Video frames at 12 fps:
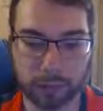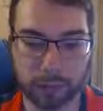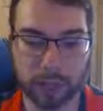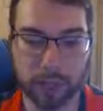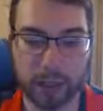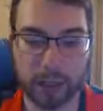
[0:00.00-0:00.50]

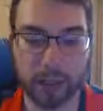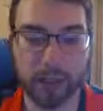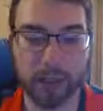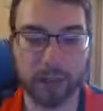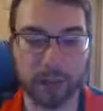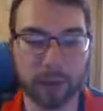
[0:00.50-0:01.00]
That's kind of
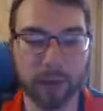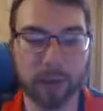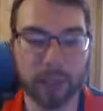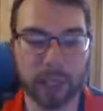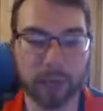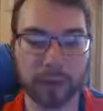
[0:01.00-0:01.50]

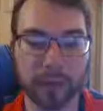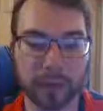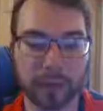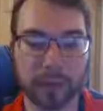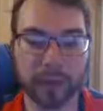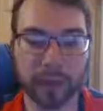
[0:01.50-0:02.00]
unfortunate. I would like
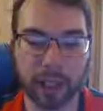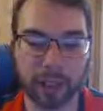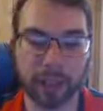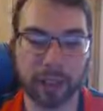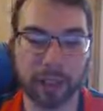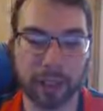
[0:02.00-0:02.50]
to have
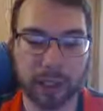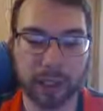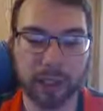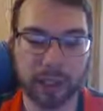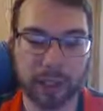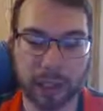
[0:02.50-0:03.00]
Hunter
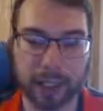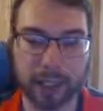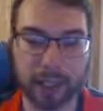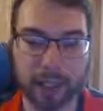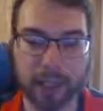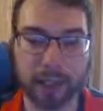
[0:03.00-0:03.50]
so that I
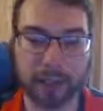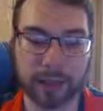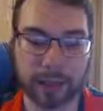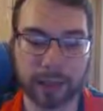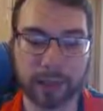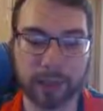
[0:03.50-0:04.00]
can
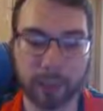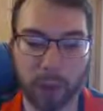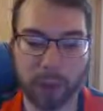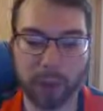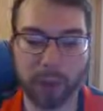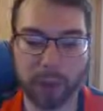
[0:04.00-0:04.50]
cycle through
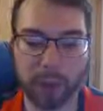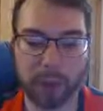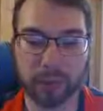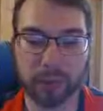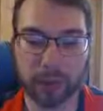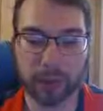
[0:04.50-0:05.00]
monsters a bit
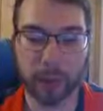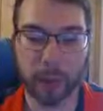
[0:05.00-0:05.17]
more.